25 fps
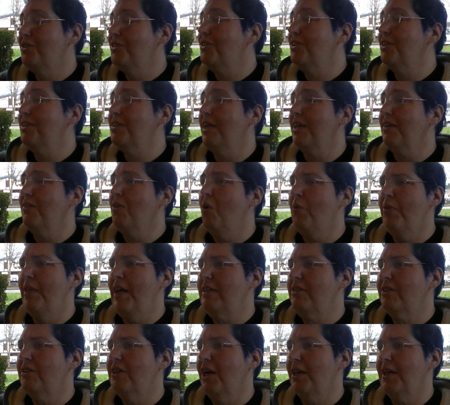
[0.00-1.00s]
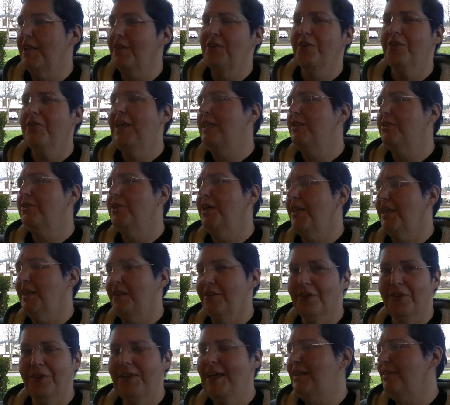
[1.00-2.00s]
she's like, oh, that's not in there. That's not in
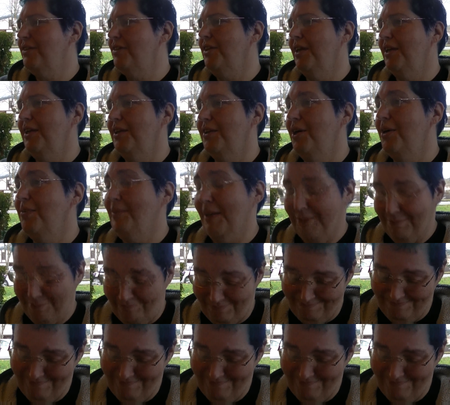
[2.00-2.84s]
there. That's not in there. I'm like,